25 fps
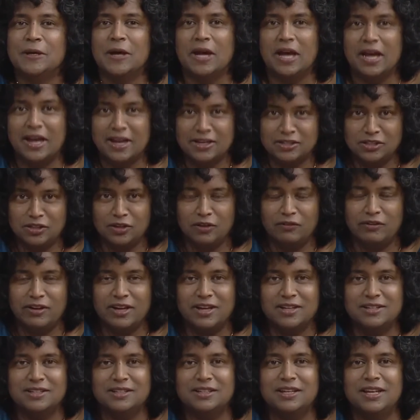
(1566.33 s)
As you've
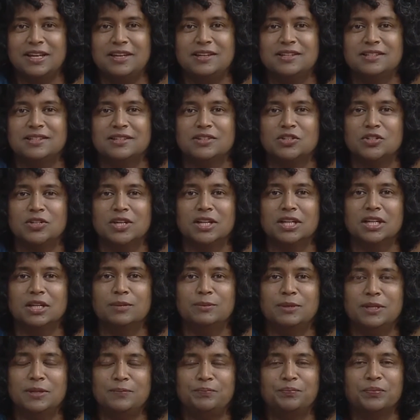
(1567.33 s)
heard it, ladies and
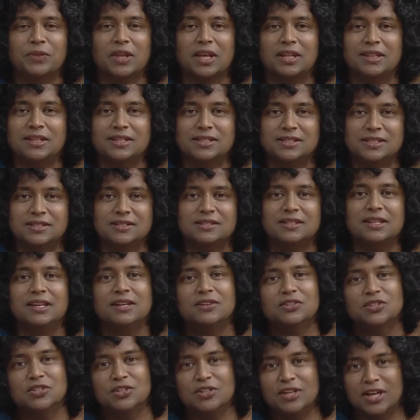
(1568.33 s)
gentlemen, this is the
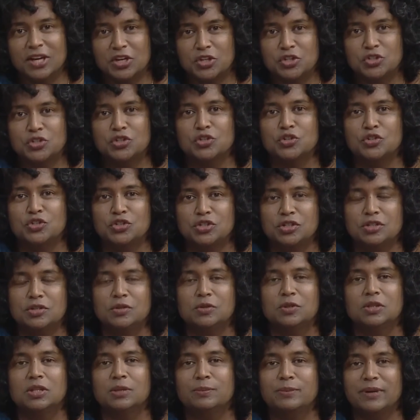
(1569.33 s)
introduction
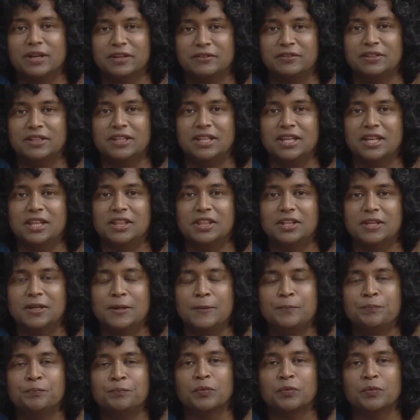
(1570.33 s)
to the Bhagavad Gita,